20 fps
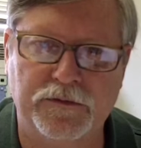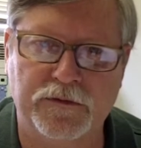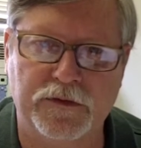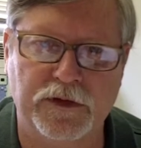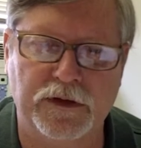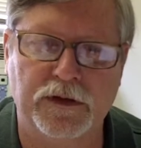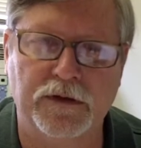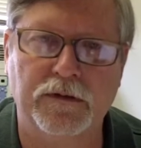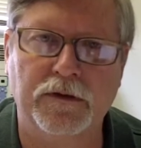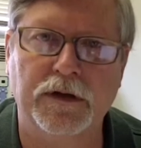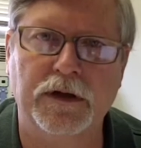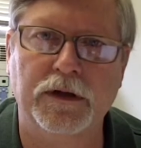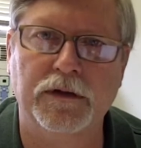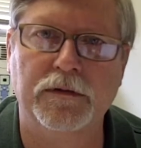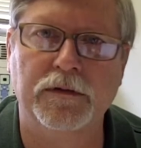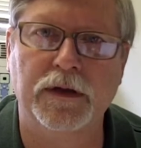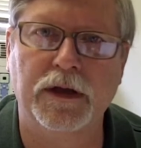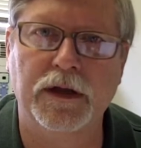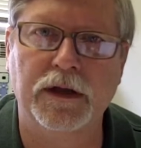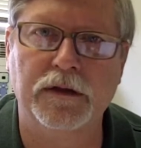steer
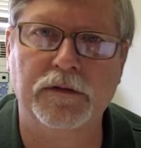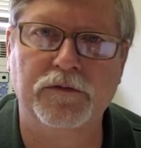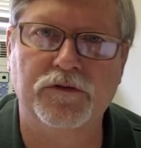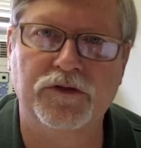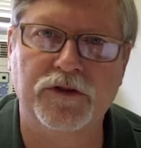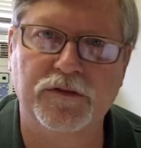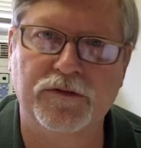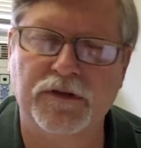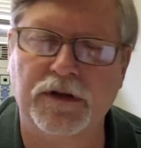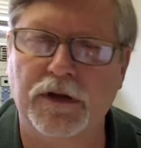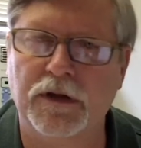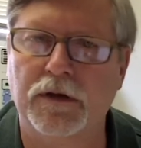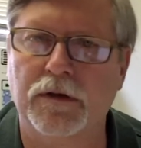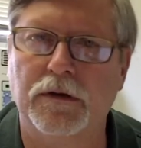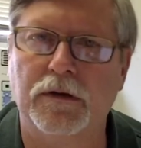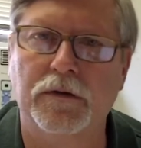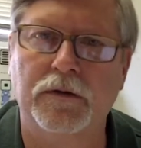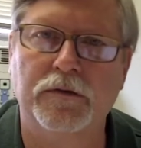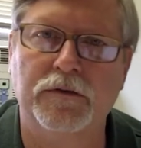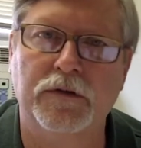and shift
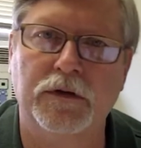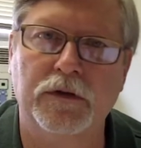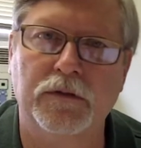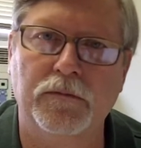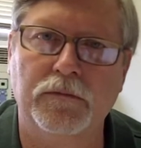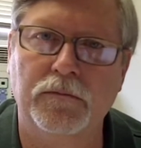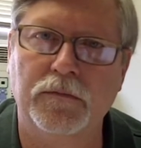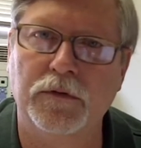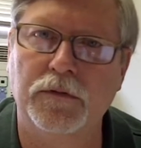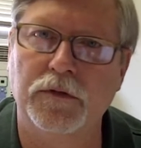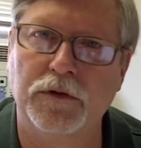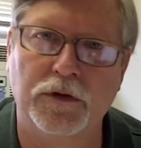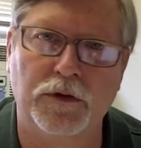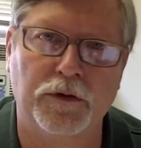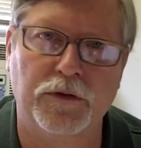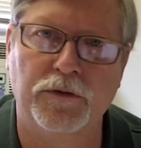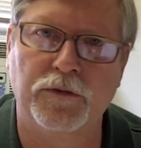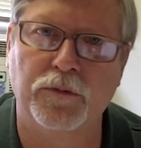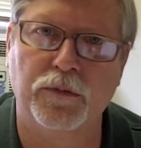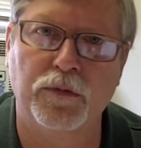gears and
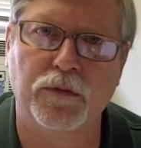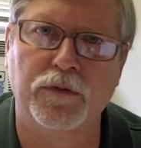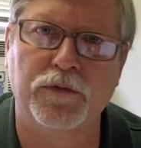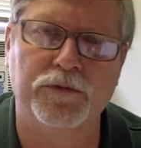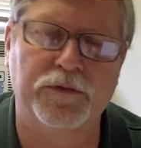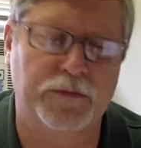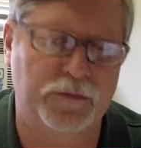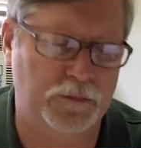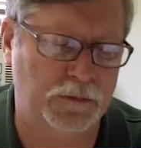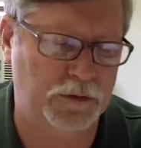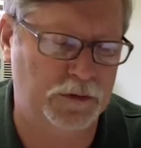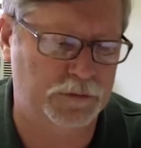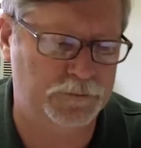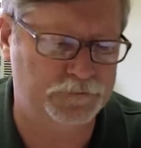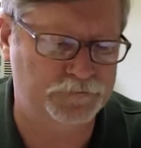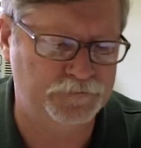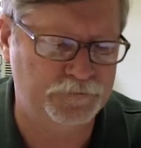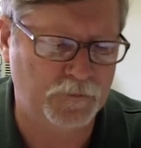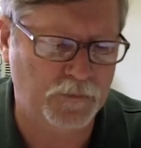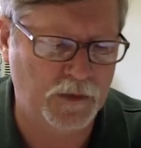learn the rules of the road.
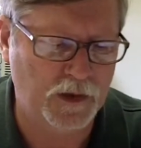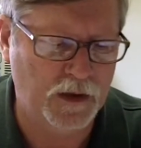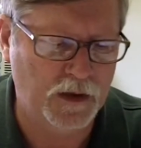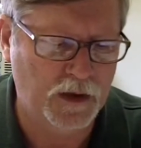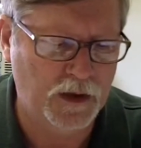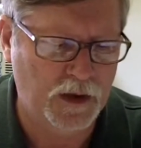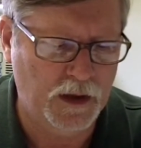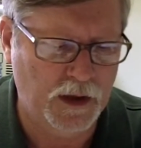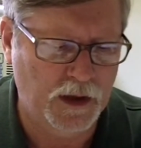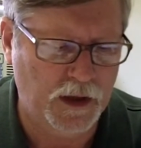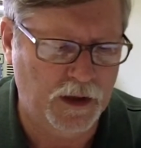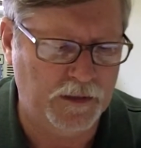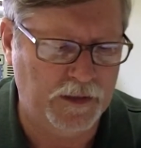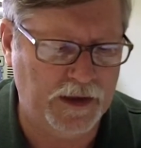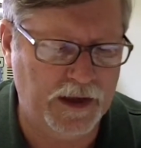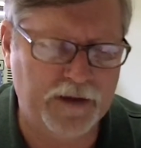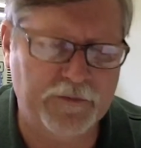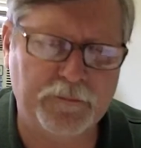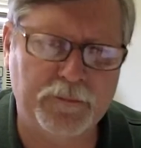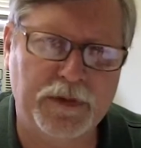
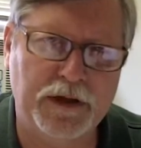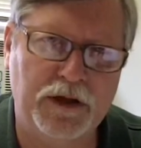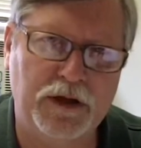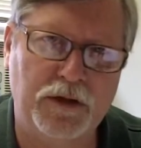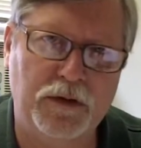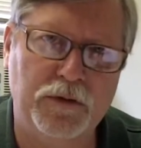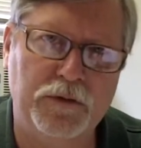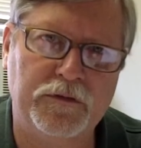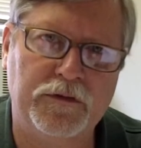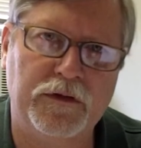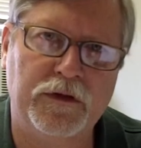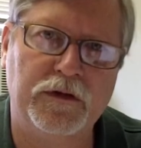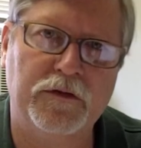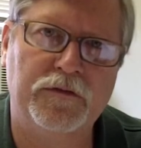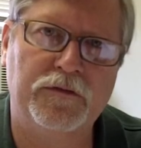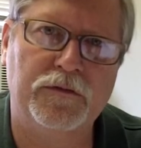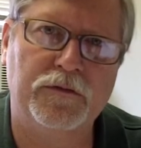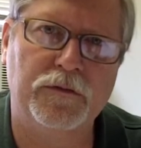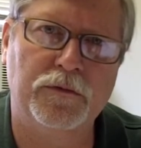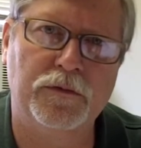They haven't been used in the
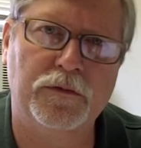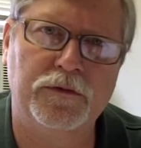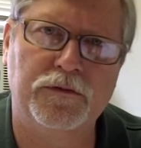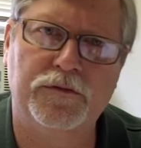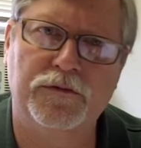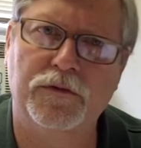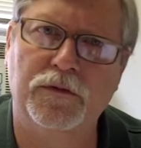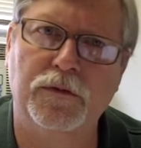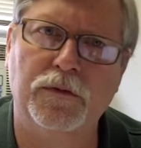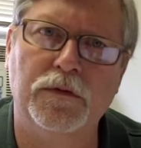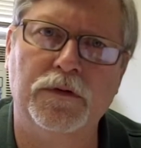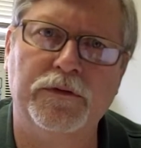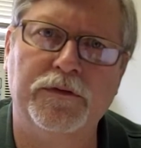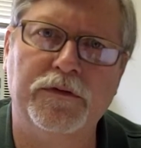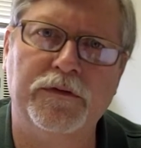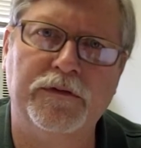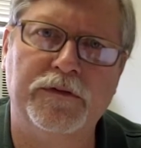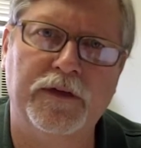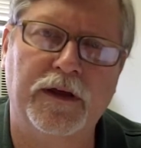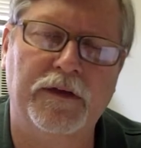schools
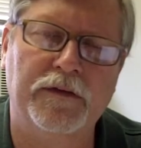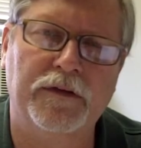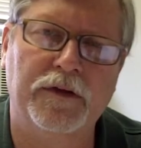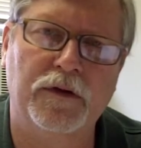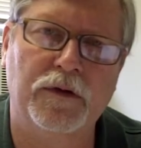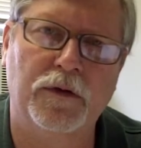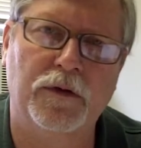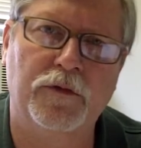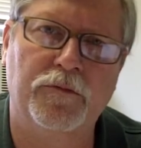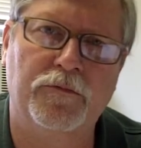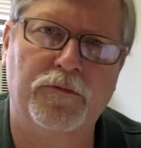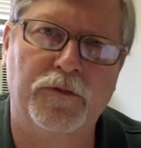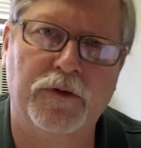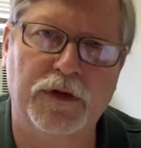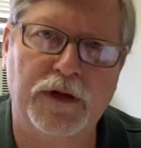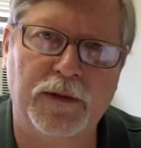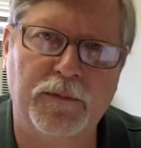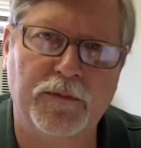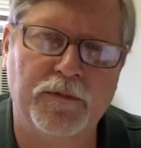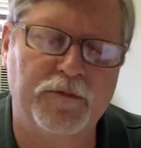in South Dakota for
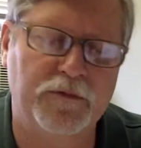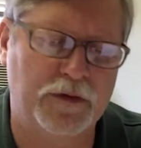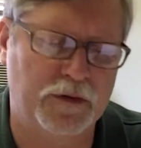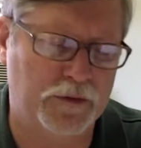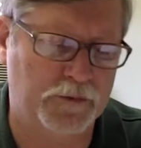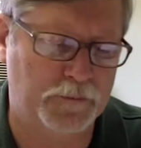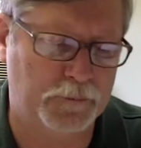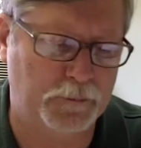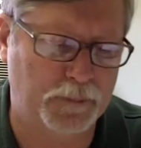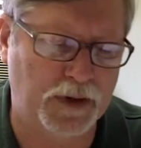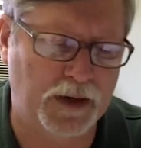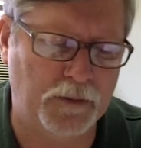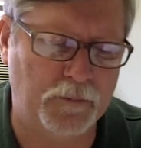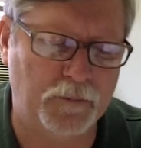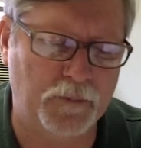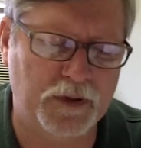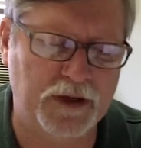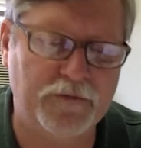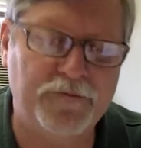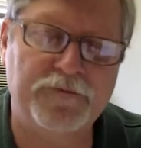a number of years,
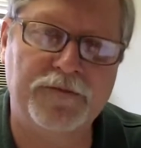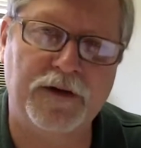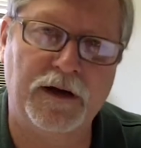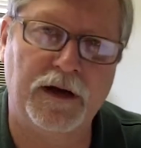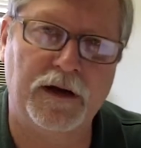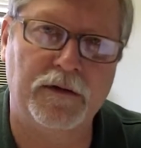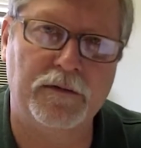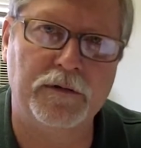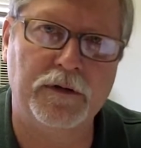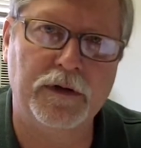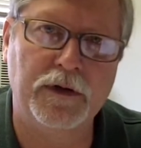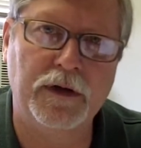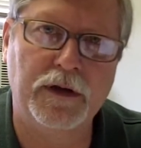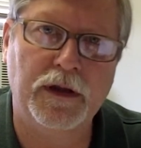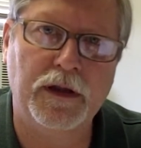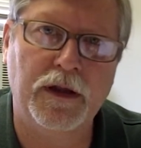but we found